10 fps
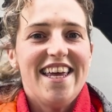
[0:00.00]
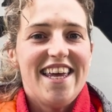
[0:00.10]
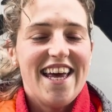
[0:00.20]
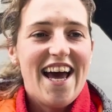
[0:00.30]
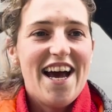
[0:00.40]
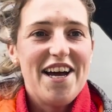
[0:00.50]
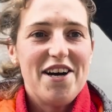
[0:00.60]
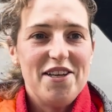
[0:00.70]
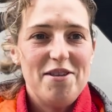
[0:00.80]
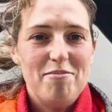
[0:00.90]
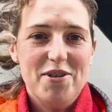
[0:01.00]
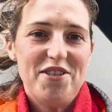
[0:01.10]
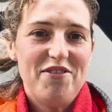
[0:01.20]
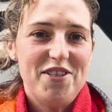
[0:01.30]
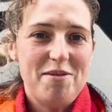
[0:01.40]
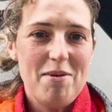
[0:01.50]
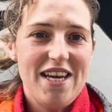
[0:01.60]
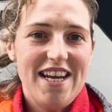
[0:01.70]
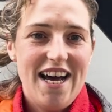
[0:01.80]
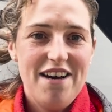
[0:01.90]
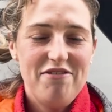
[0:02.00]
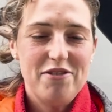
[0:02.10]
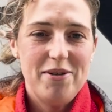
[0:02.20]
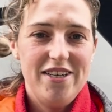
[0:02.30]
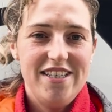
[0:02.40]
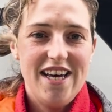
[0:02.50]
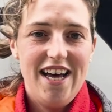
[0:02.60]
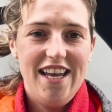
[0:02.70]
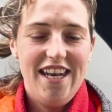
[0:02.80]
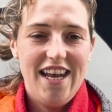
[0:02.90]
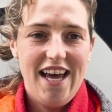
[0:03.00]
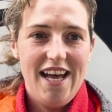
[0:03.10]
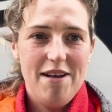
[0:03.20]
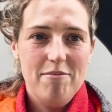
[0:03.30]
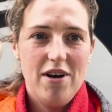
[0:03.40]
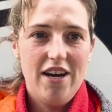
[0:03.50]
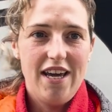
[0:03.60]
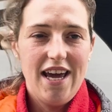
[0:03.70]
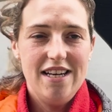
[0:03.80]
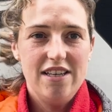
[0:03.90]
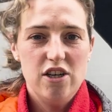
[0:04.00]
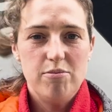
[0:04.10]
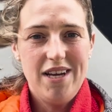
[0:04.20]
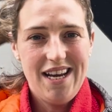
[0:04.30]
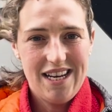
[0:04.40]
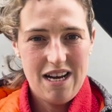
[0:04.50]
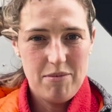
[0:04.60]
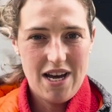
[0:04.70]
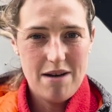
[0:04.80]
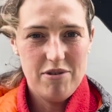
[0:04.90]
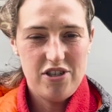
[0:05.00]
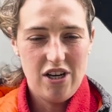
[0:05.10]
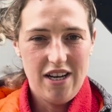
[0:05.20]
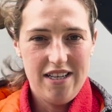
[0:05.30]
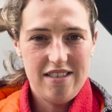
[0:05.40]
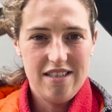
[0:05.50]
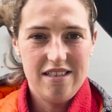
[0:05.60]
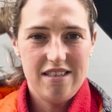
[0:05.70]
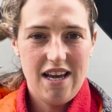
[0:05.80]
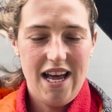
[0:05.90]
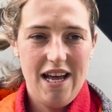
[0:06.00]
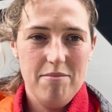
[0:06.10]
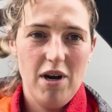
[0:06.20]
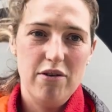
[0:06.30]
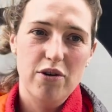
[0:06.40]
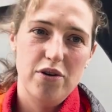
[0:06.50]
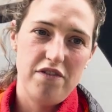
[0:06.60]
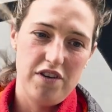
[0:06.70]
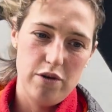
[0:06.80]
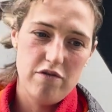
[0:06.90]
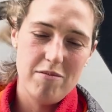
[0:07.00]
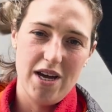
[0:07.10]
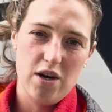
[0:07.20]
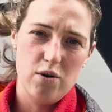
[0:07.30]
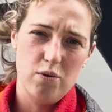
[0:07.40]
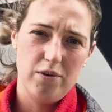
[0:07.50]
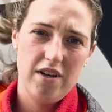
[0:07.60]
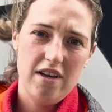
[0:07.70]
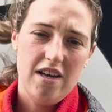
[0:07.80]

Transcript: Yeah, I caught the buzz for speed afterwards, and I ended up taking out my amateur licence. I rode a few of my own,